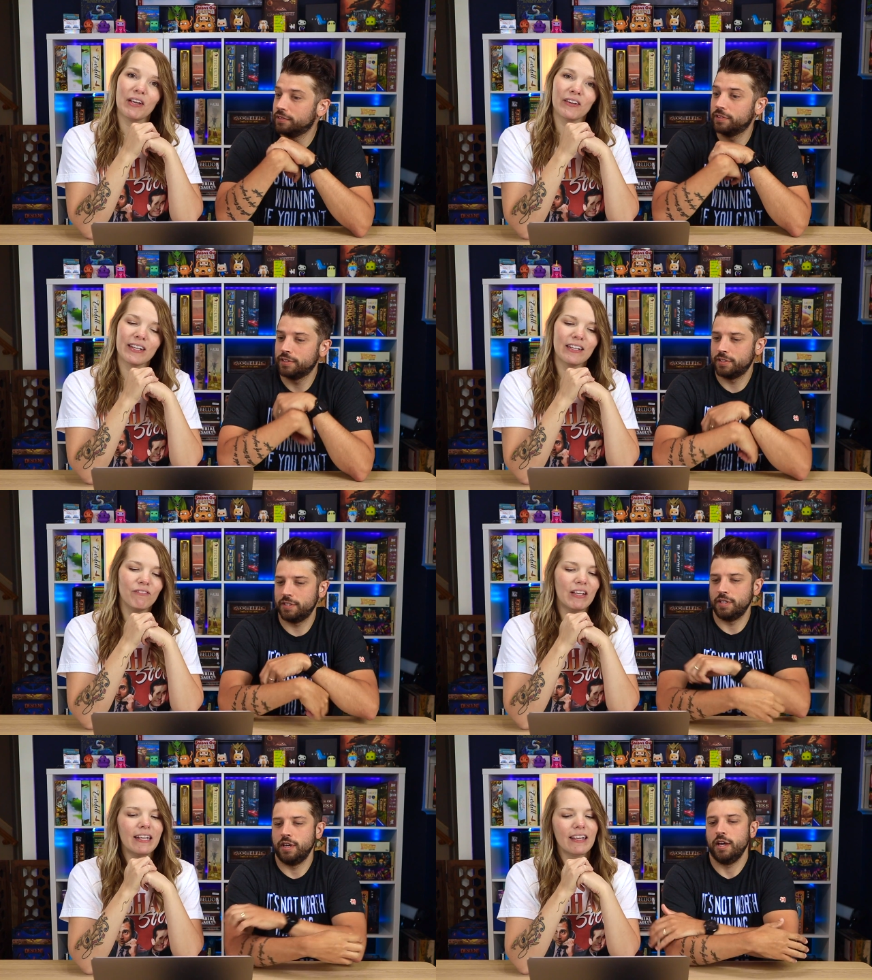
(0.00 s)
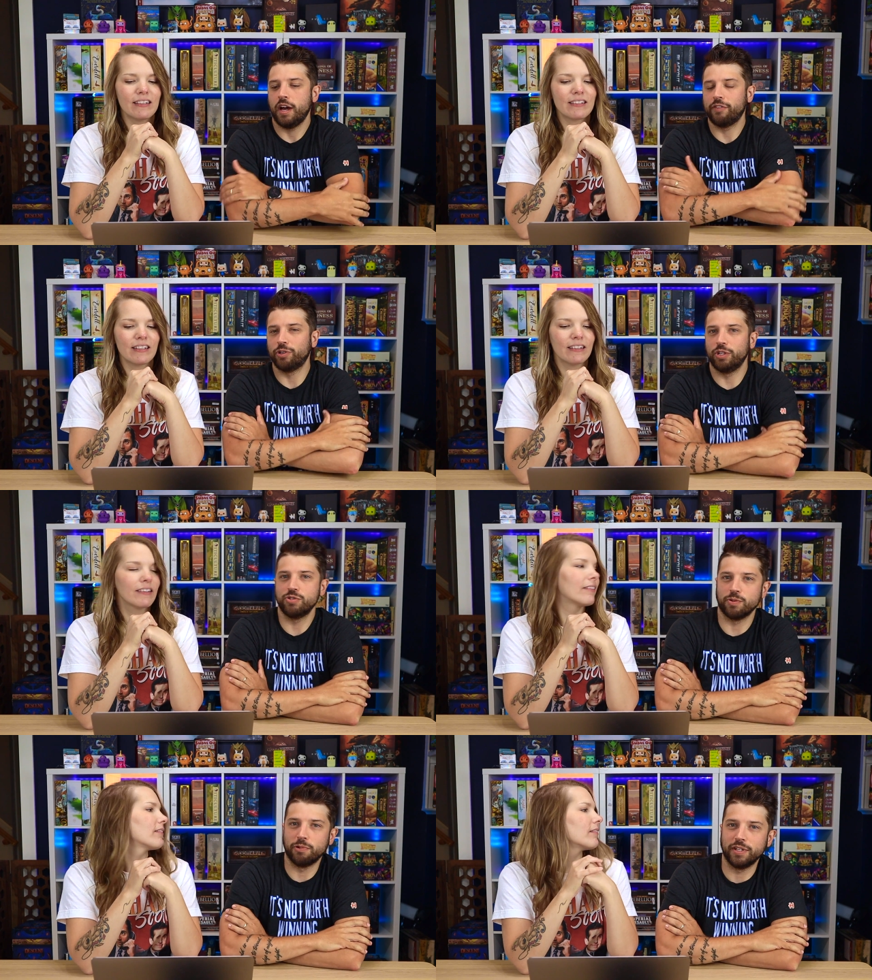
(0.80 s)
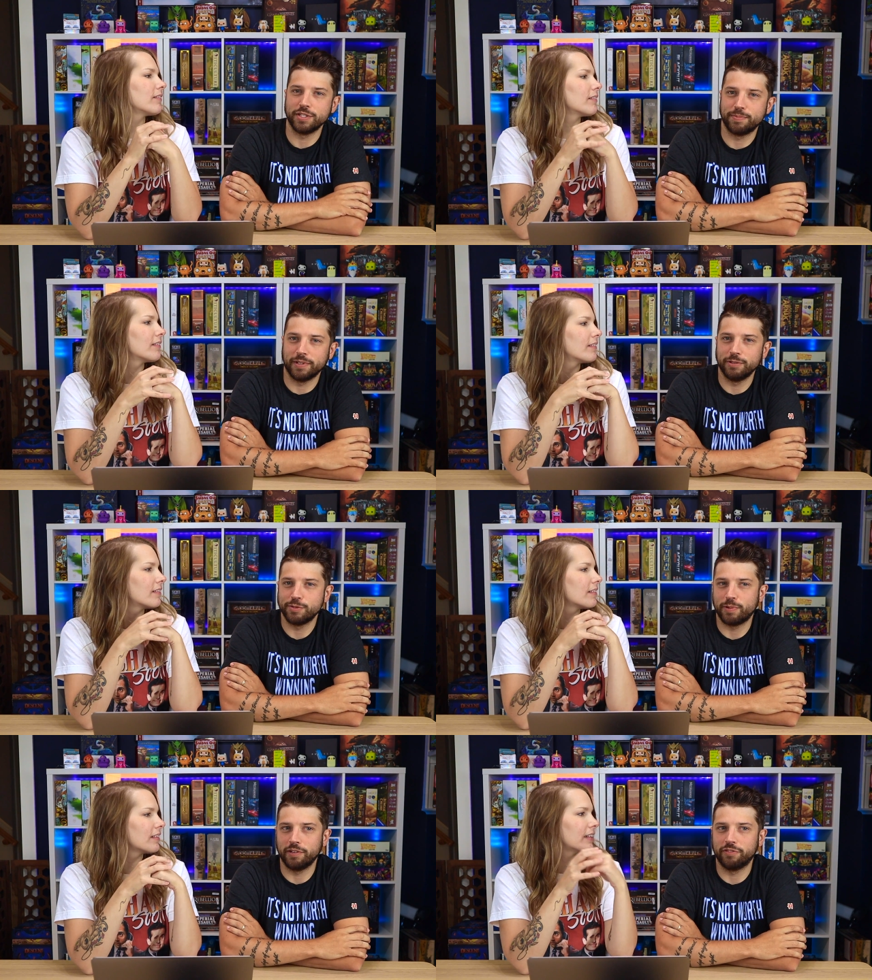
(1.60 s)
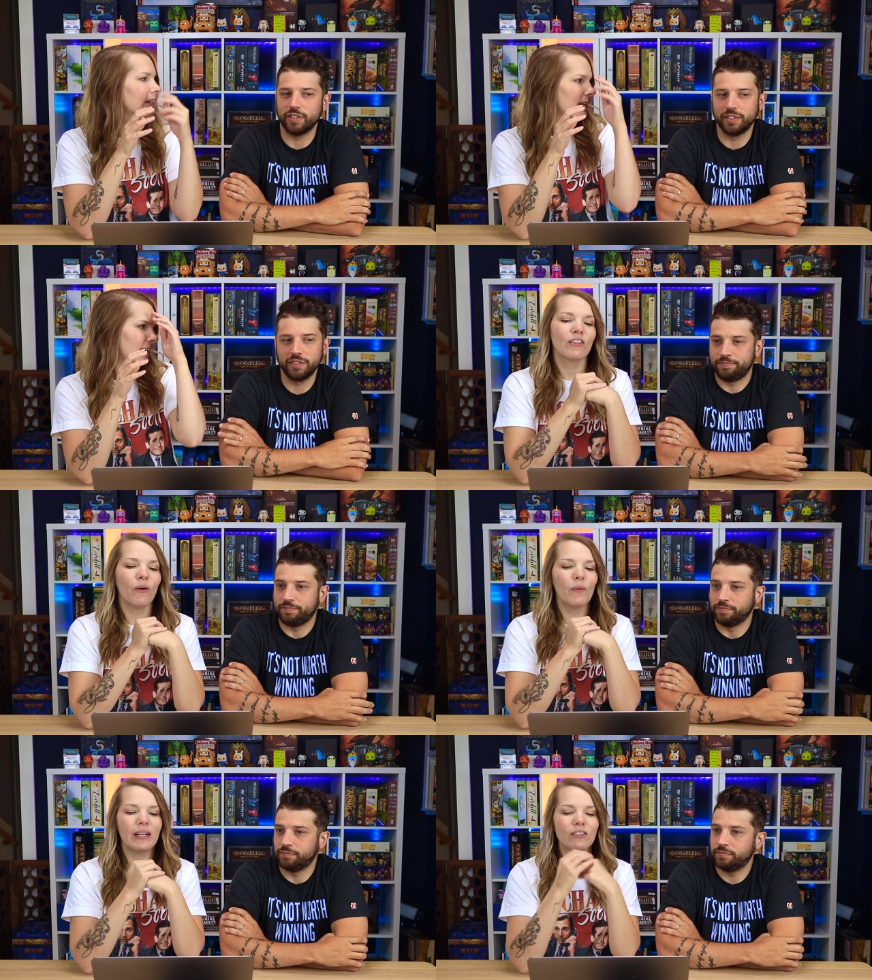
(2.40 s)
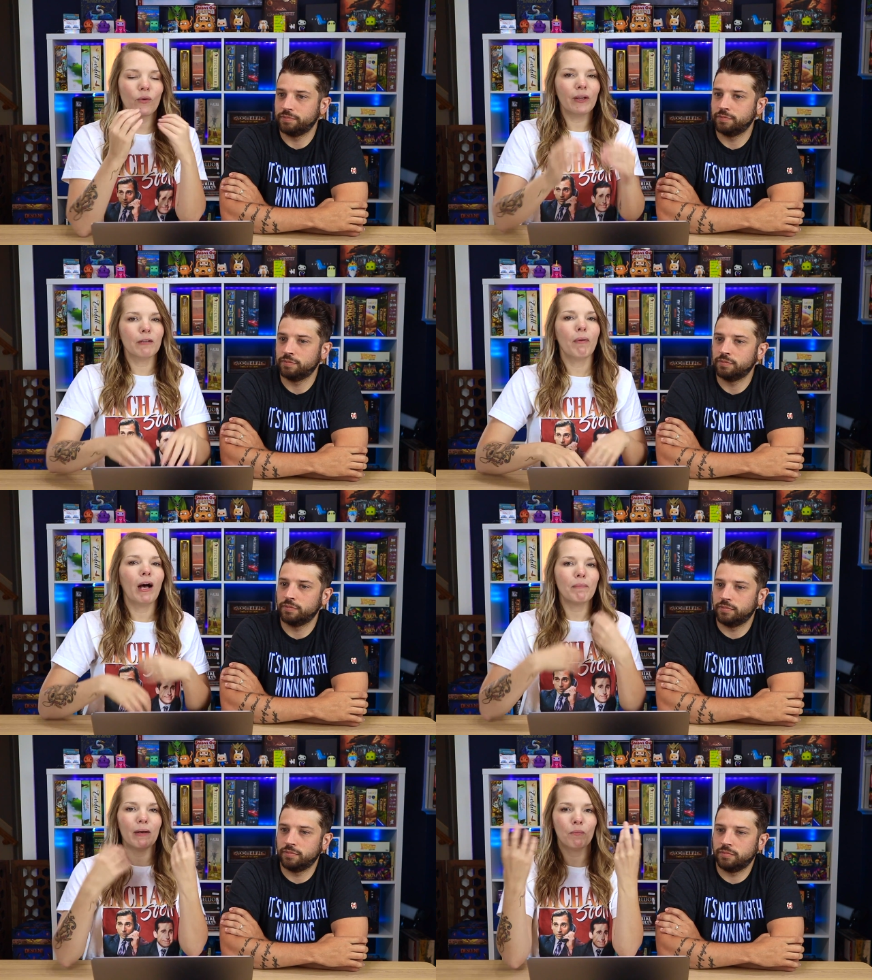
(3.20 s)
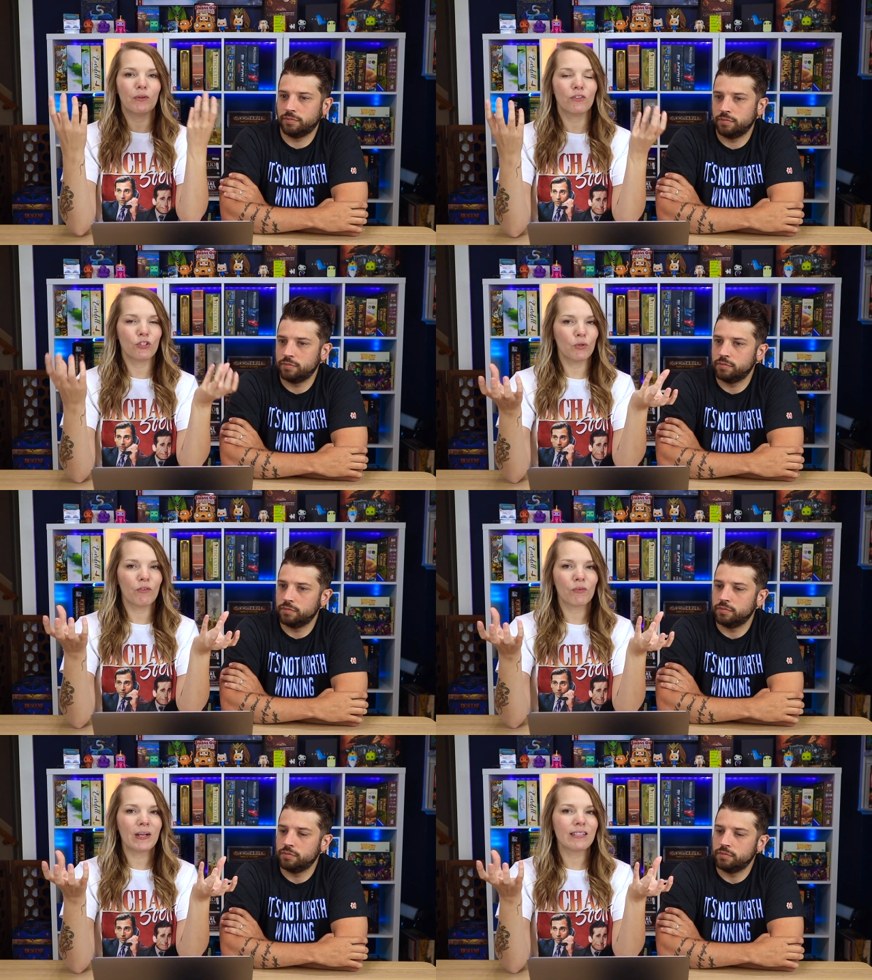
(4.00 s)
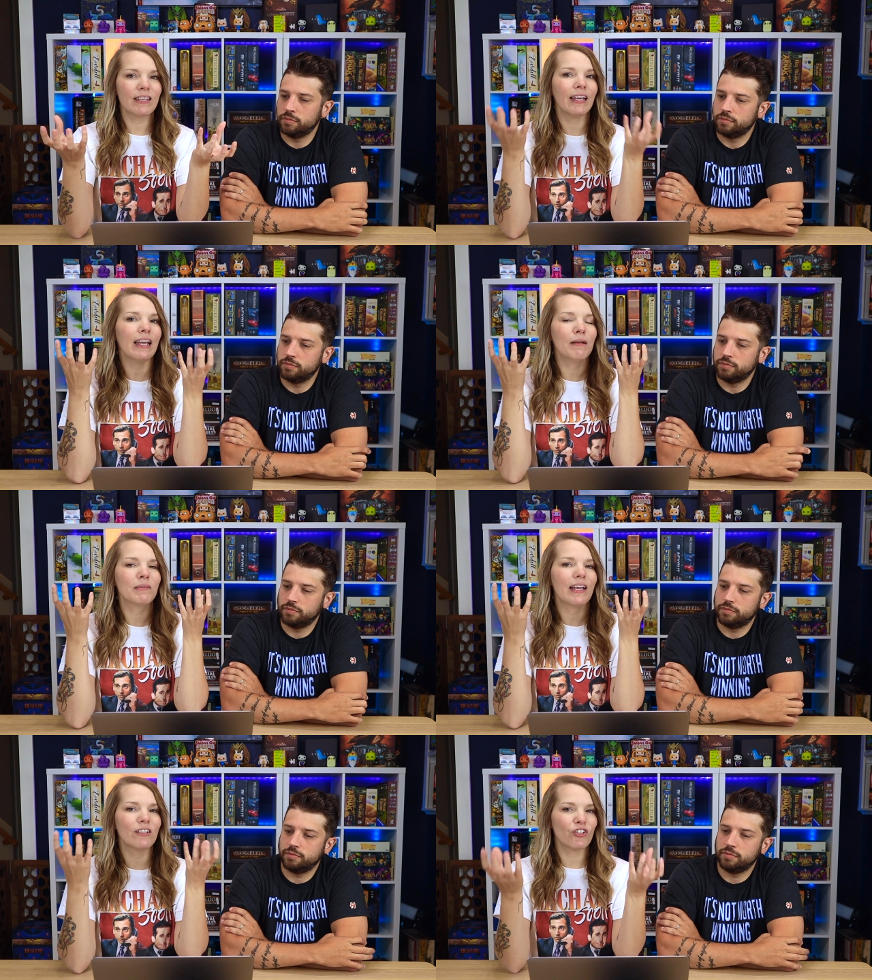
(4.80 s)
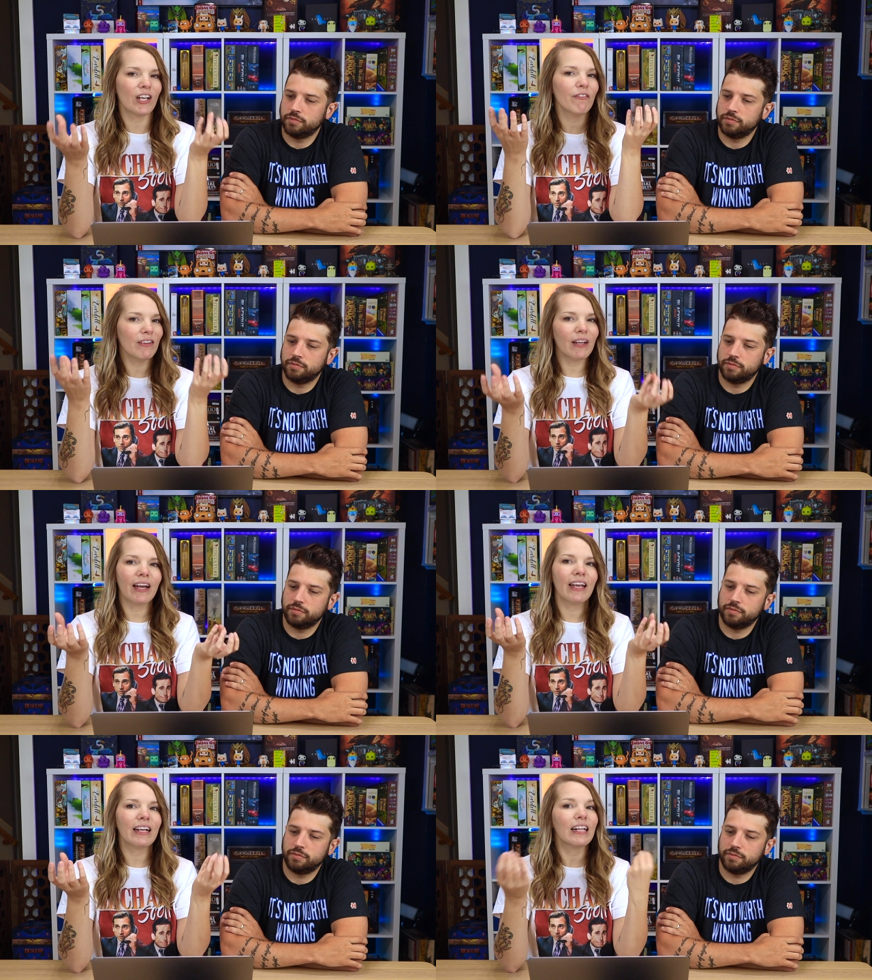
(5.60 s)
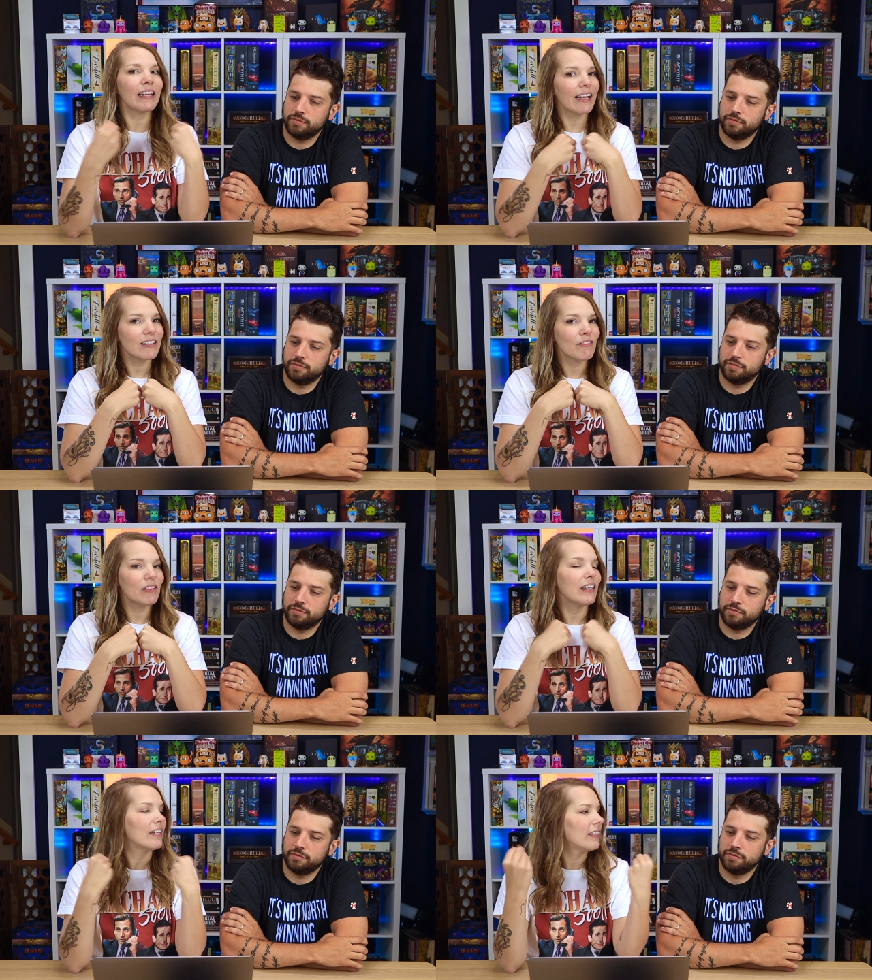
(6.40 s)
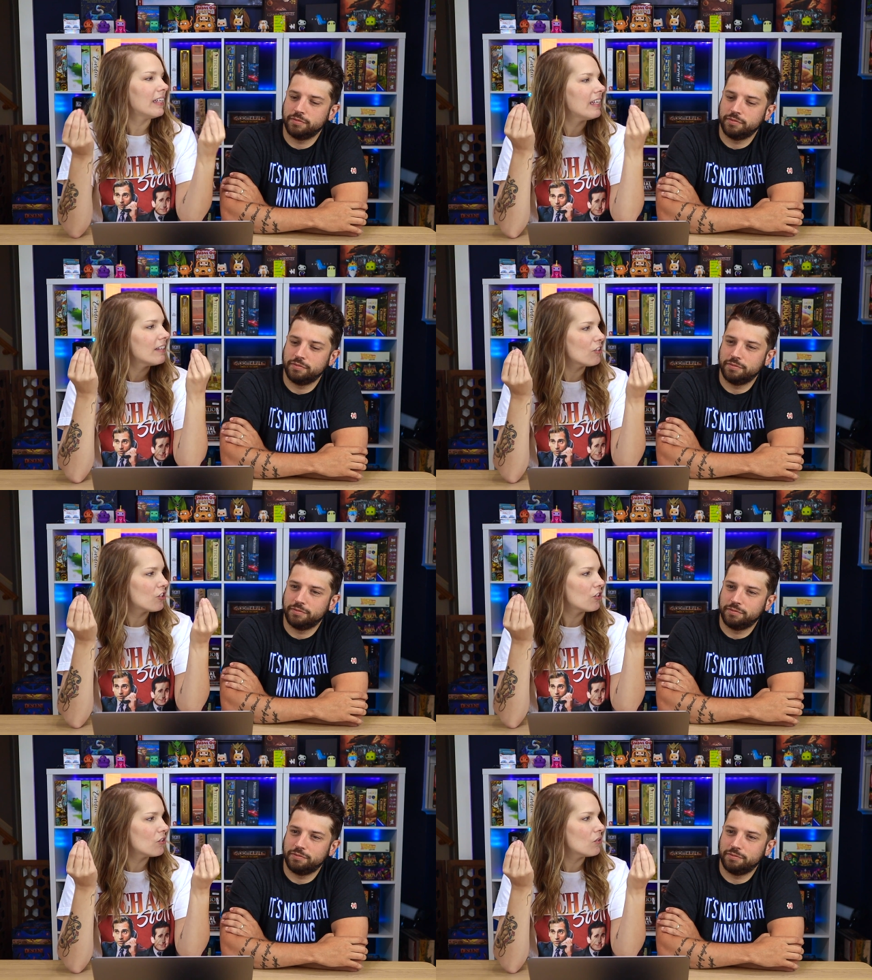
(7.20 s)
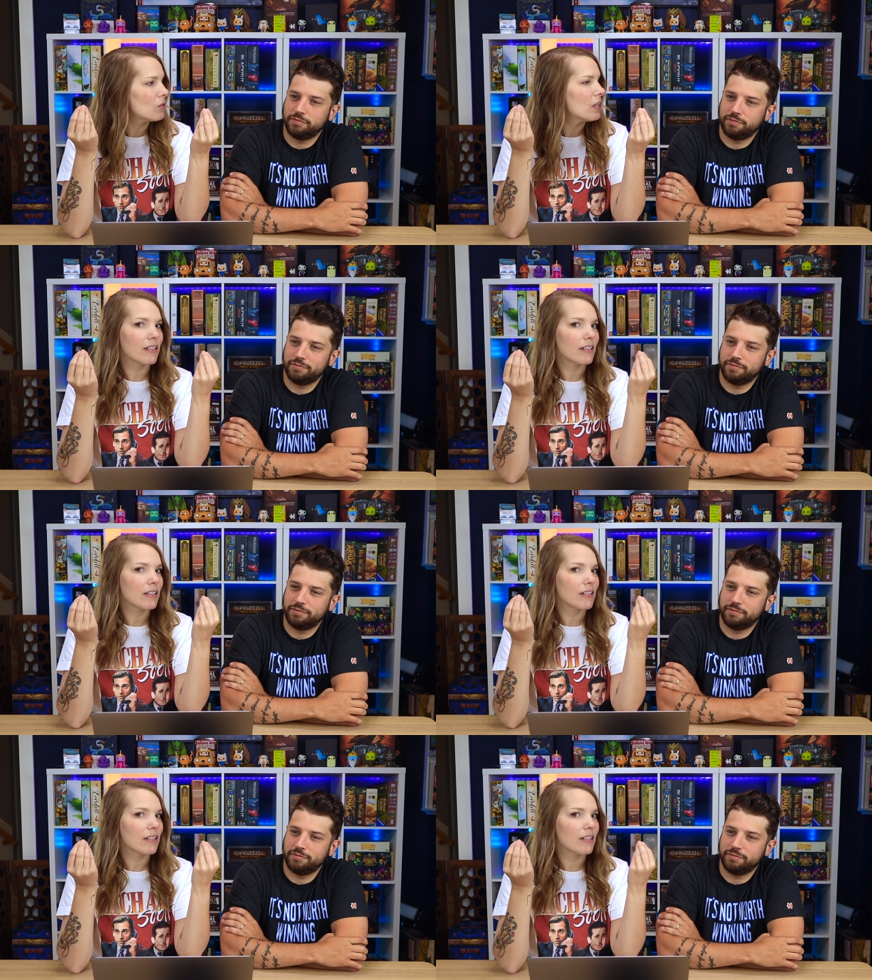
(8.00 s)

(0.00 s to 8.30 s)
Speaker 1: very convenient.
Speaker 2: I've only used it once, but it was pretty fun.
Speaker 1: So it's going to pop up with two of the racing games, and Jeff and I collectively need to